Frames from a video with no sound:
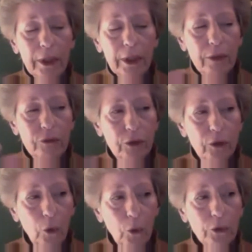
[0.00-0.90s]
in
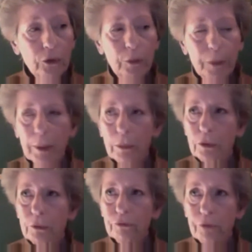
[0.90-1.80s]
order to be able
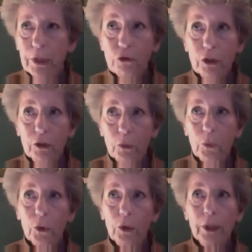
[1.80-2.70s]
to function in the
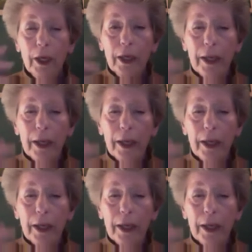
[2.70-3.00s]
world